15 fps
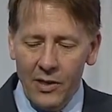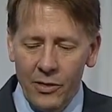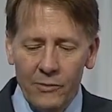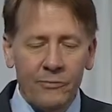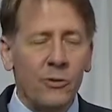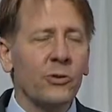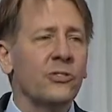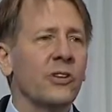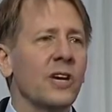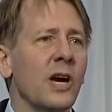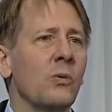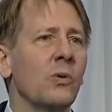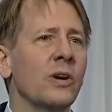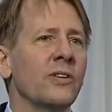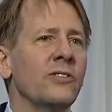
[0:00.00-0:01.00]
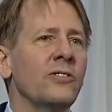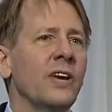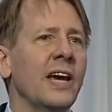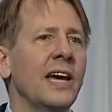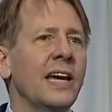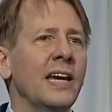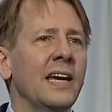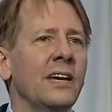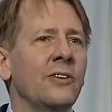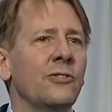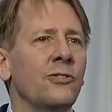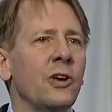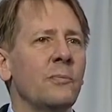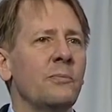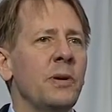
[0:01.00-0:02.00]
the first thing I want to say
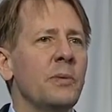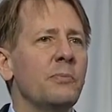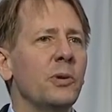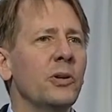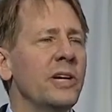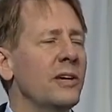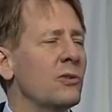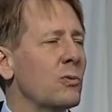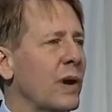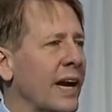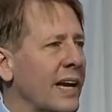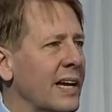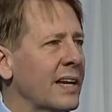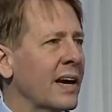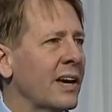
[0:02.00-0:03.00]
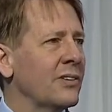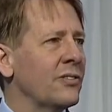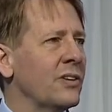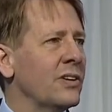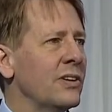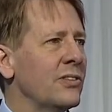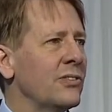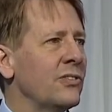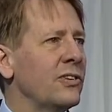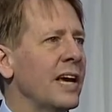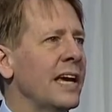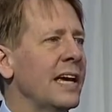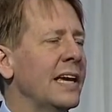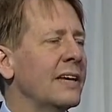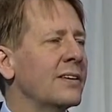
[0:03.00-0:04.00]
is that people need to recognize in this
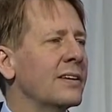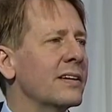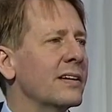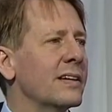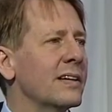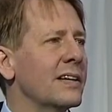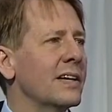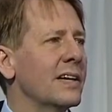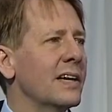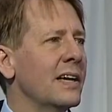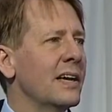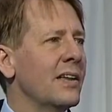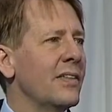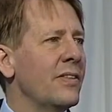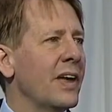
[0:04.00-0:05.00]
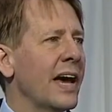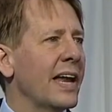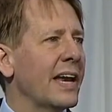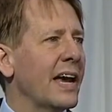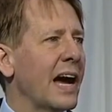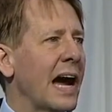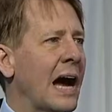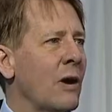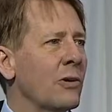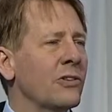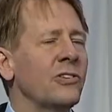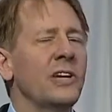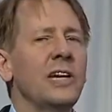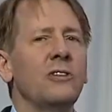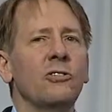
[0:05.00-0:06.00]
state that our
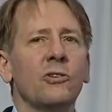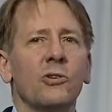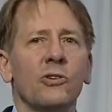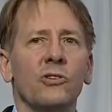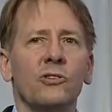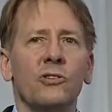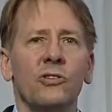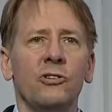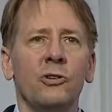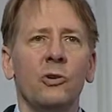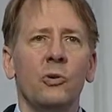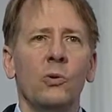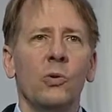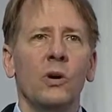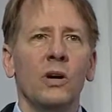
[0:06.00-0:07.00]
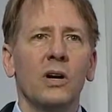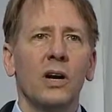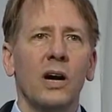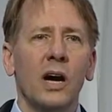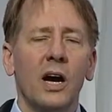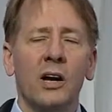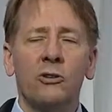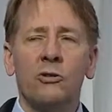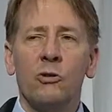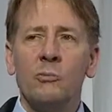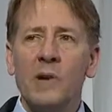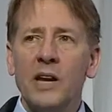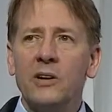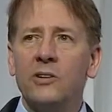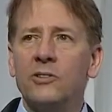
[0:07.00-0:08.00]
teachers do a
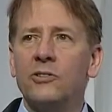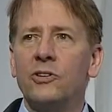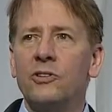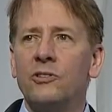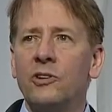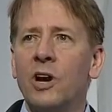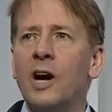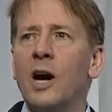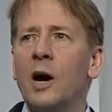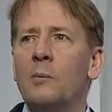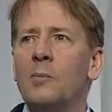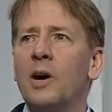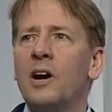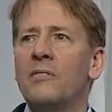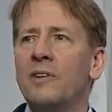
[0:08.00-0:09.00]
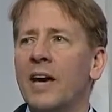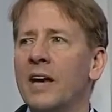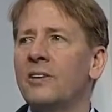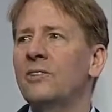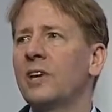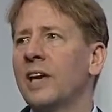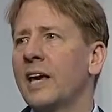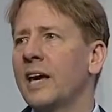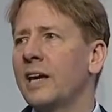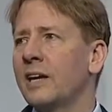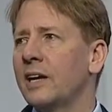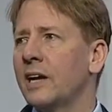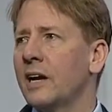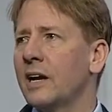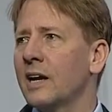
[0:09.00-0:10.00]
tremendous job of
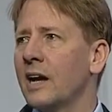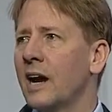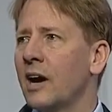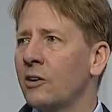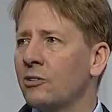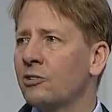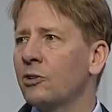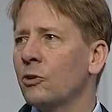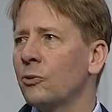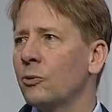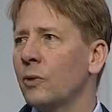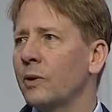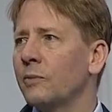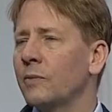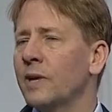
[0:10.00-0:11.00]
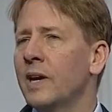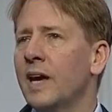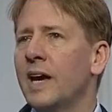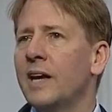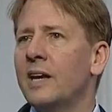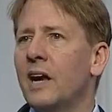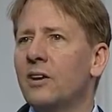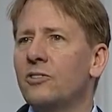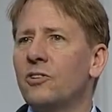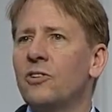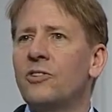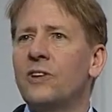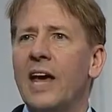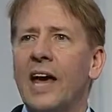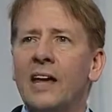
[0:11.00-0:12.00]
educating our children. And not
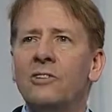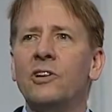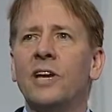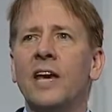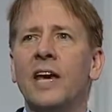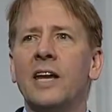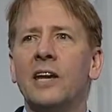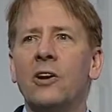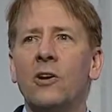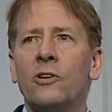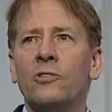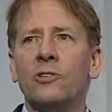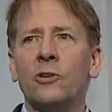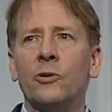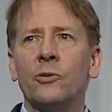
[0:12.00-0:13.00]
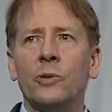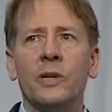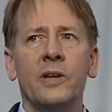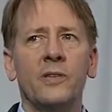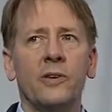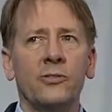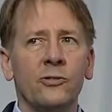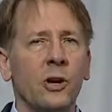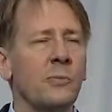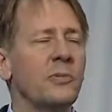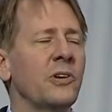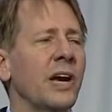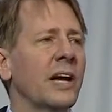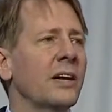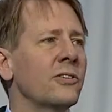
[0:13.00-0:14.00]
just educating our children in the
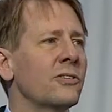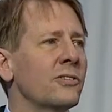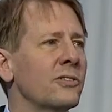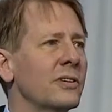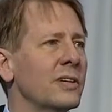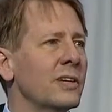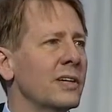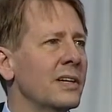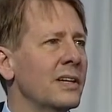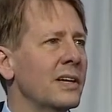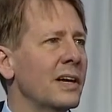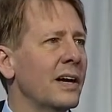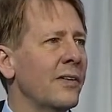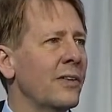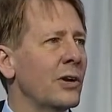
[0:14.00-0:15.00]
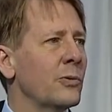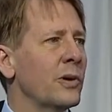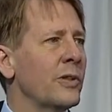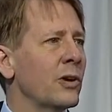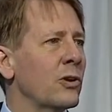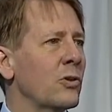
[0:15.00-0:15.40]
subjects that are in the